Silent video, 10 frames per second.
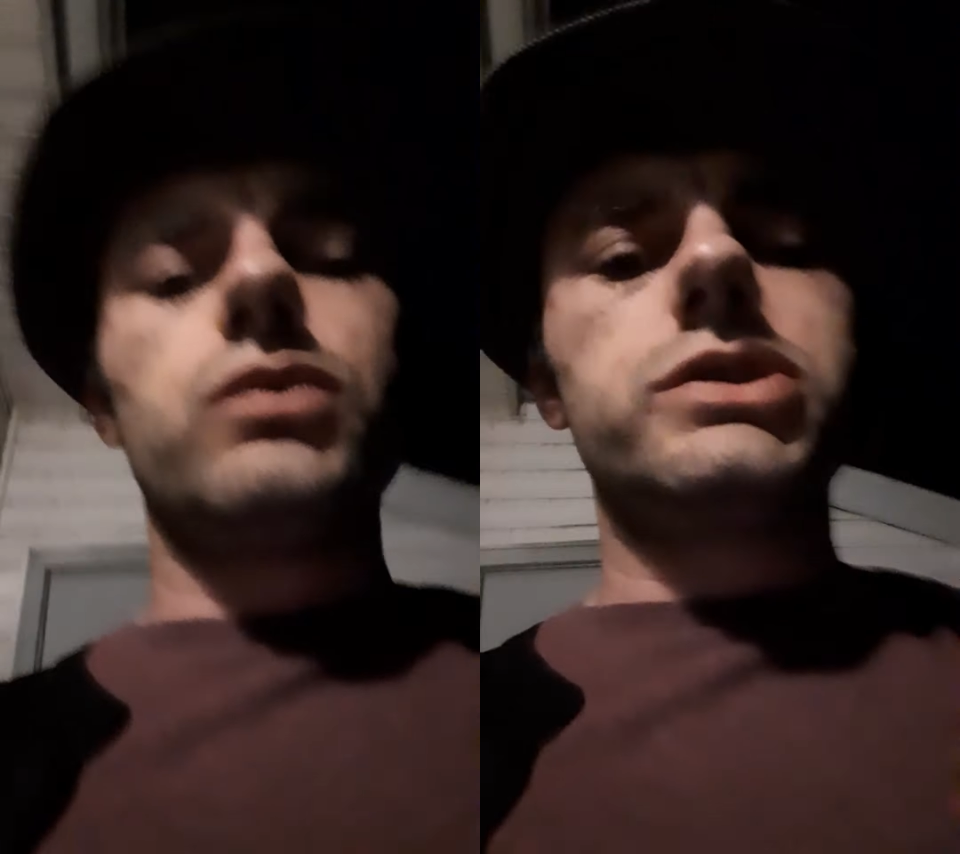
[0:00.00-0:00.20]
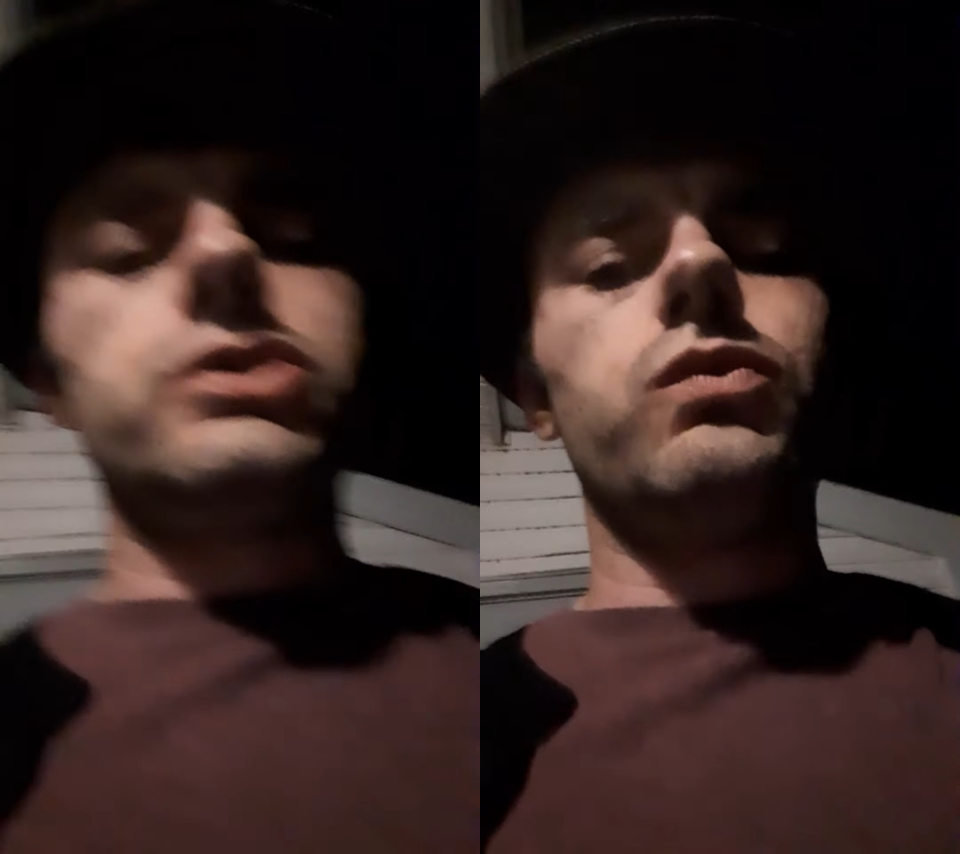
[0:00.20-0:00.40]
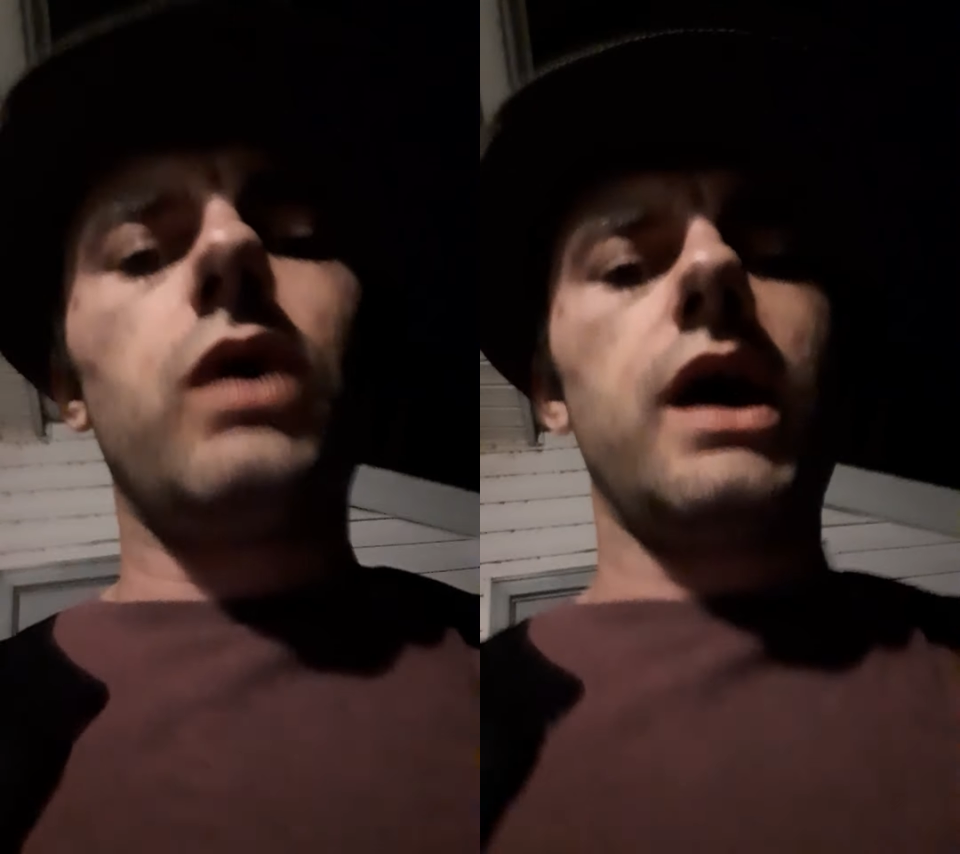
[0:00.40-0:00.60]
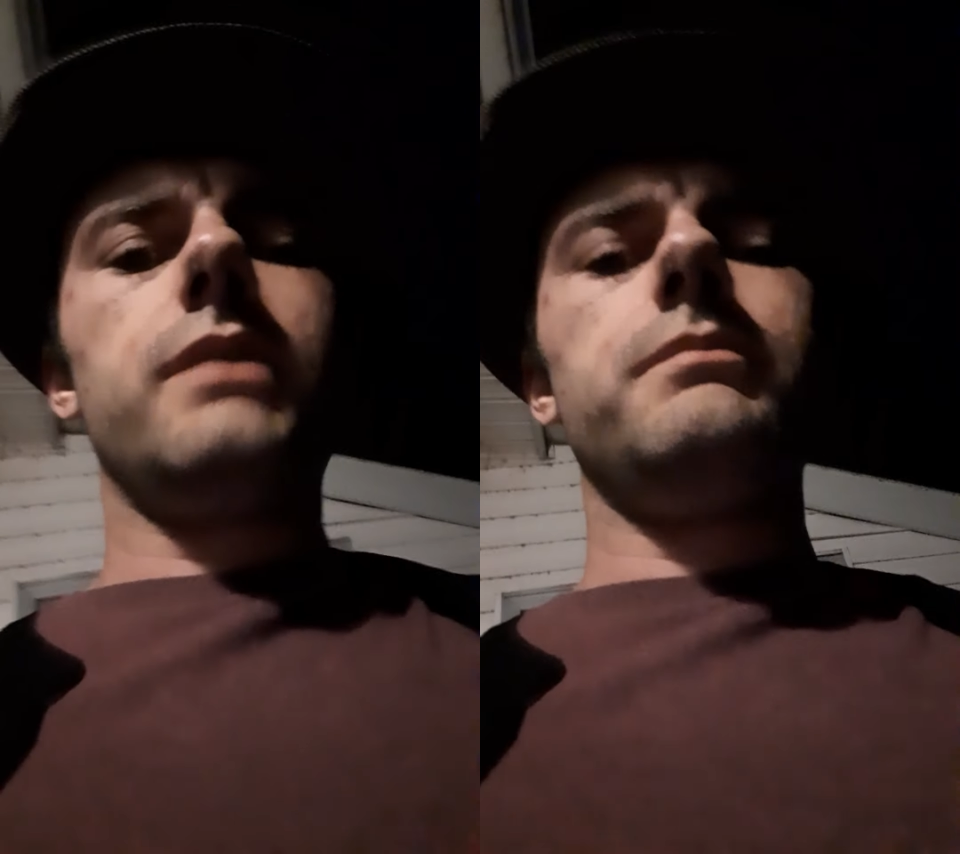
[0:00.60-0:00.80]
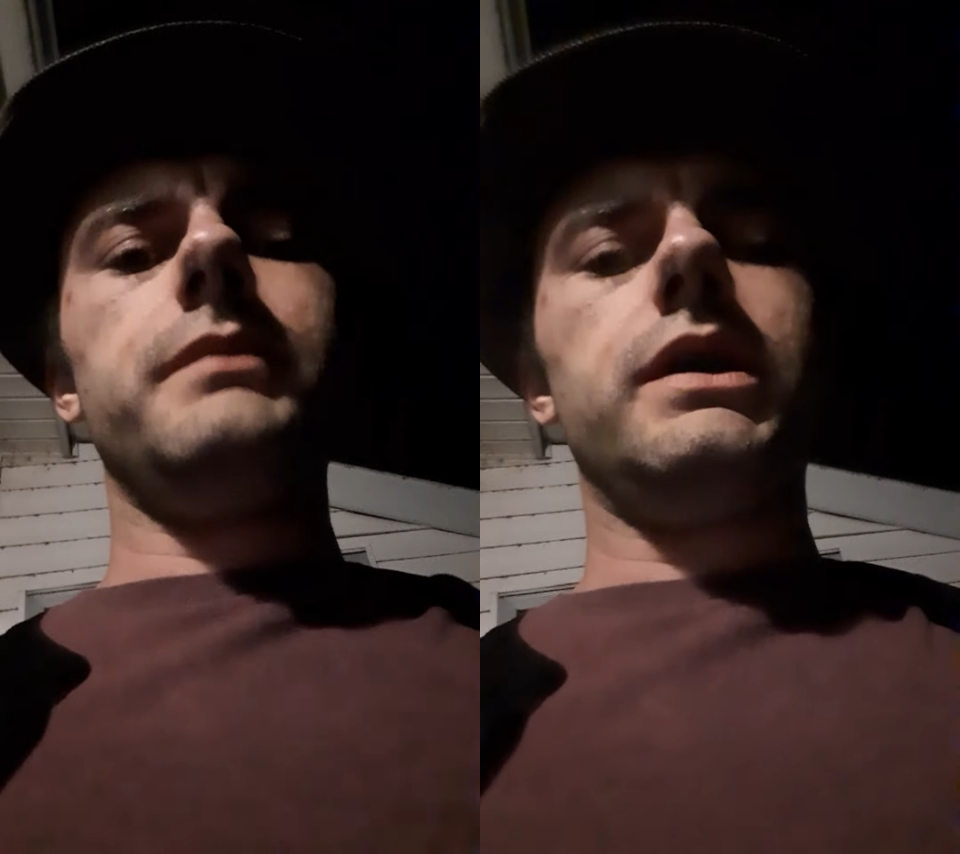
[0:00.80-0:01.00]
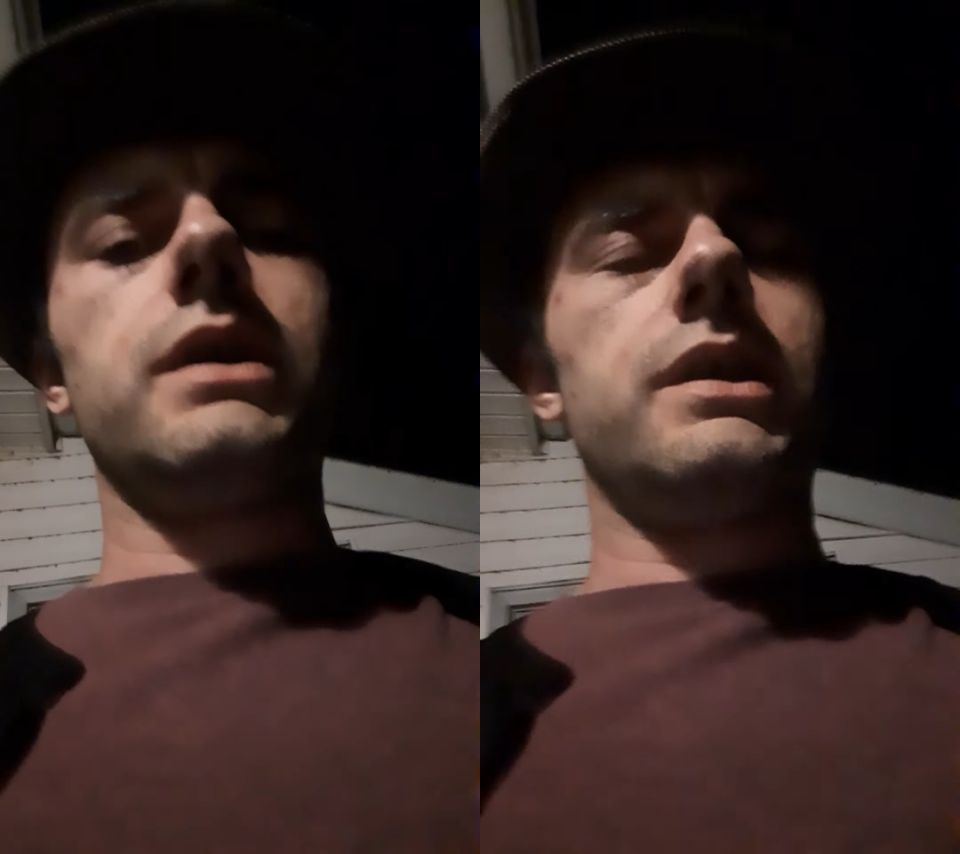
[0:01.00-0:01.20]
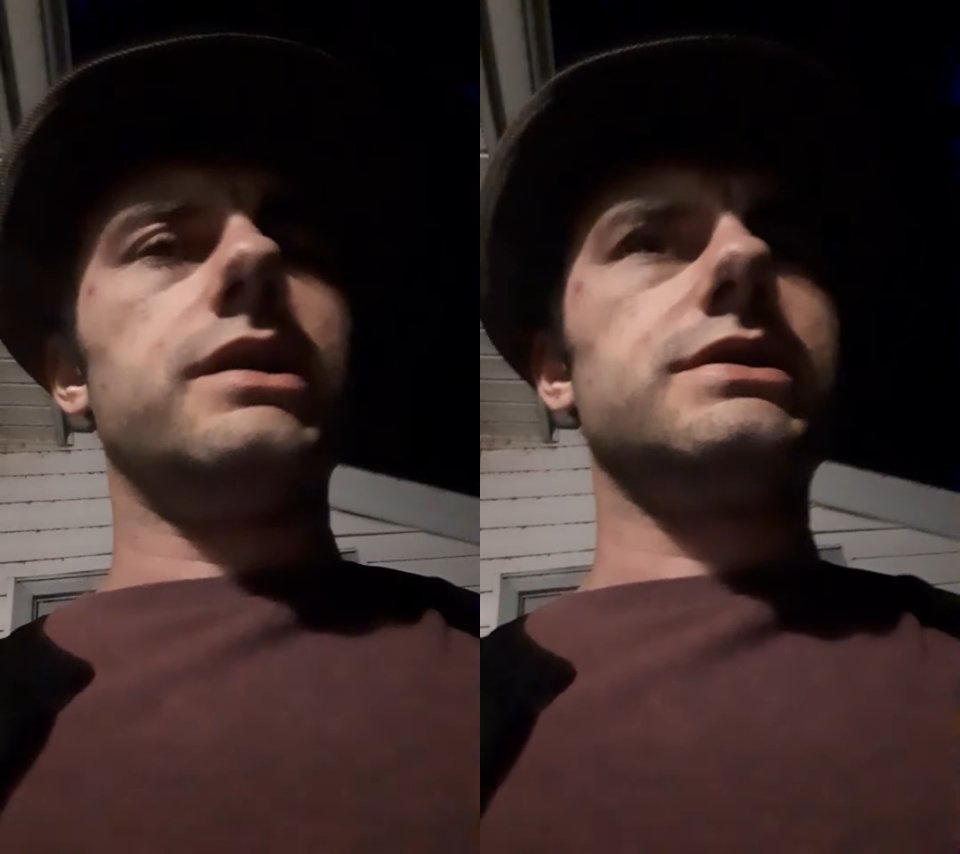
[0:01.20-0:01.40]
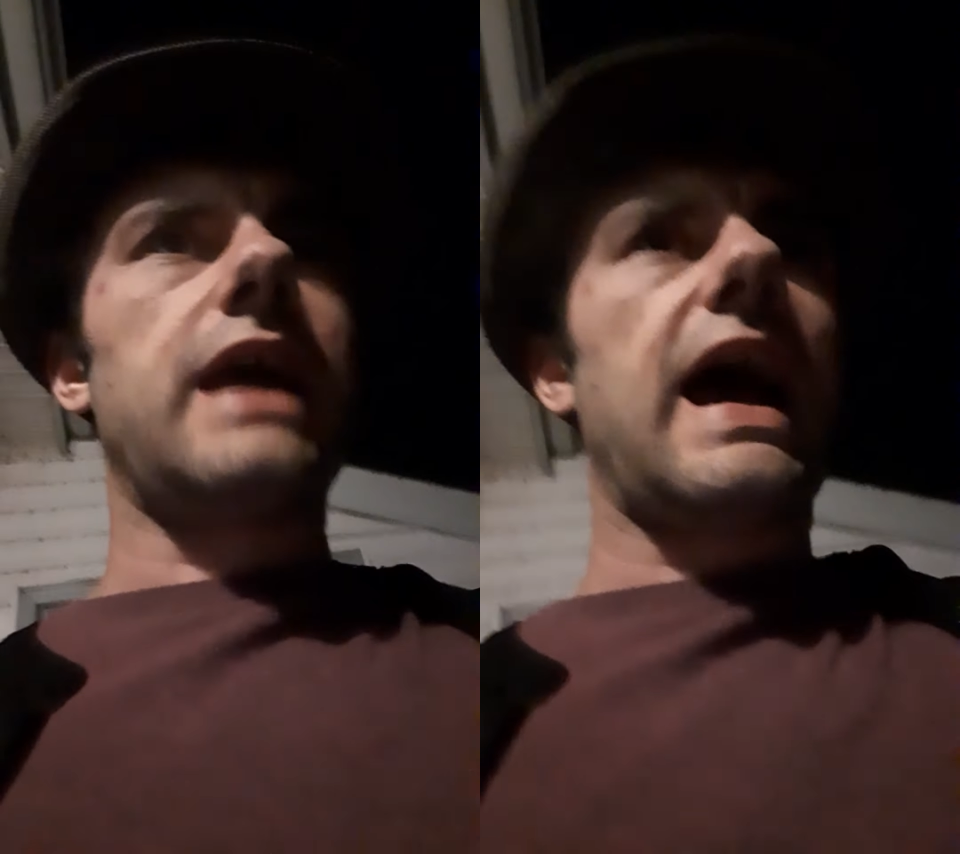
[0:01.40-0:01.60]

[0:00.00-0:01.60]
what you want, because